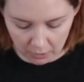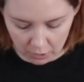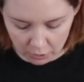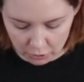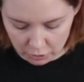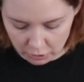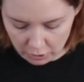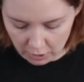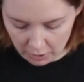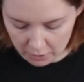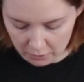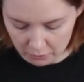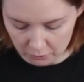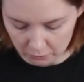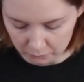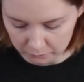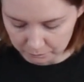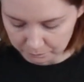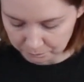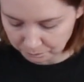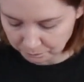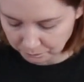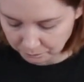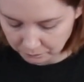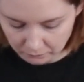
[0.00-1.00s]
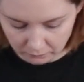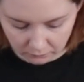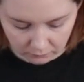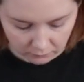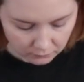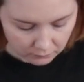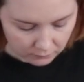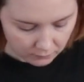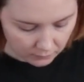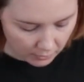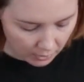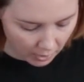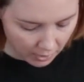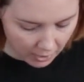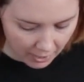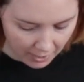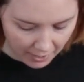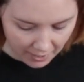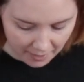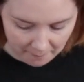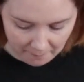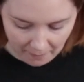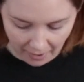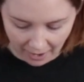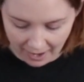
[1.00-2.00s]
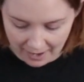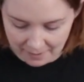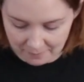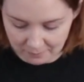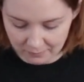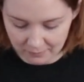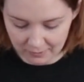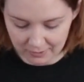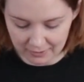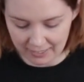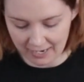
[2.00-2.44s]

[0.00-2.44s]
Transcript: So I'm